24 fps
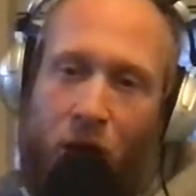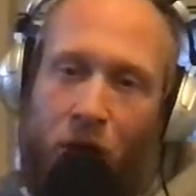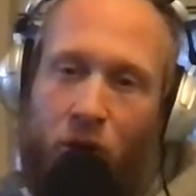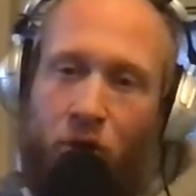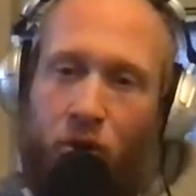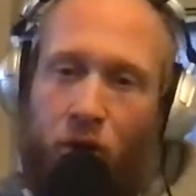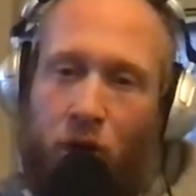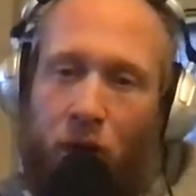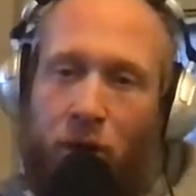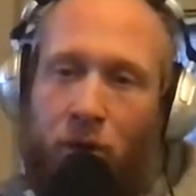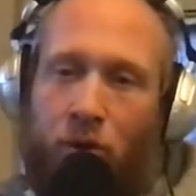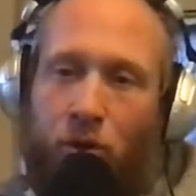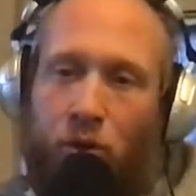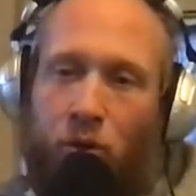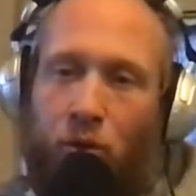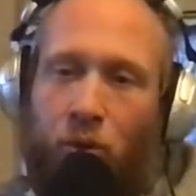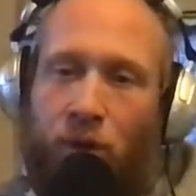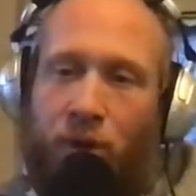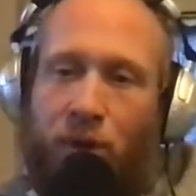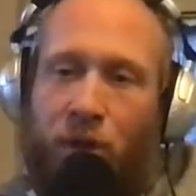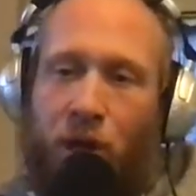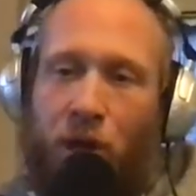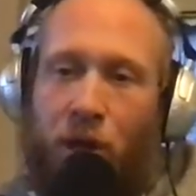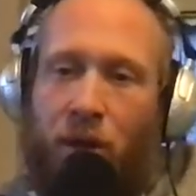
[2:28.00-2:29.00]
Grundle
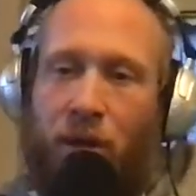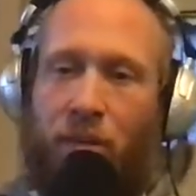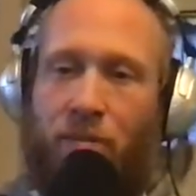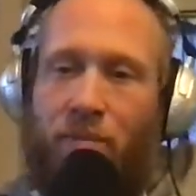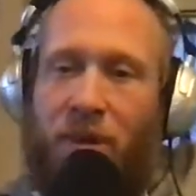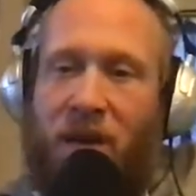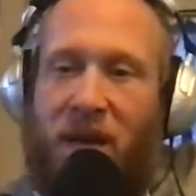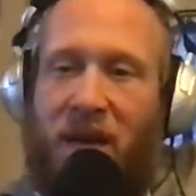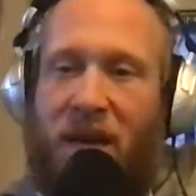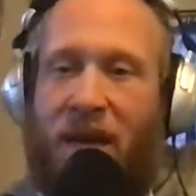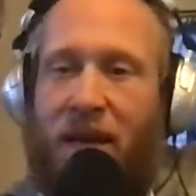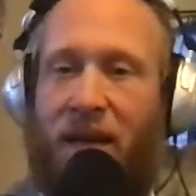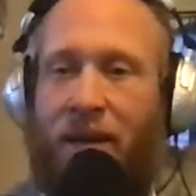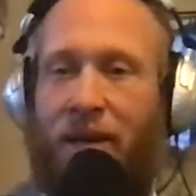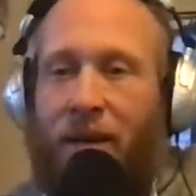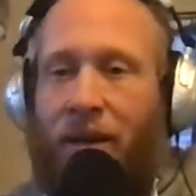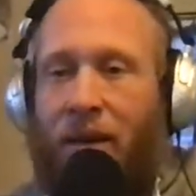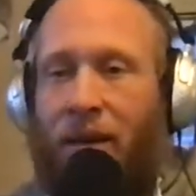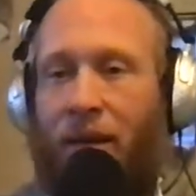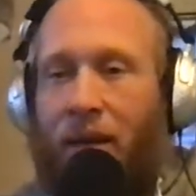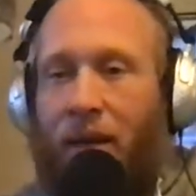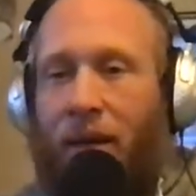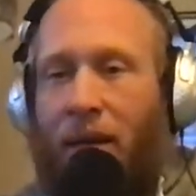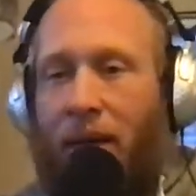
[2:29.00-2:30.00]
was on the
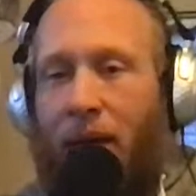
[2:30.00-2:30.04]
mend.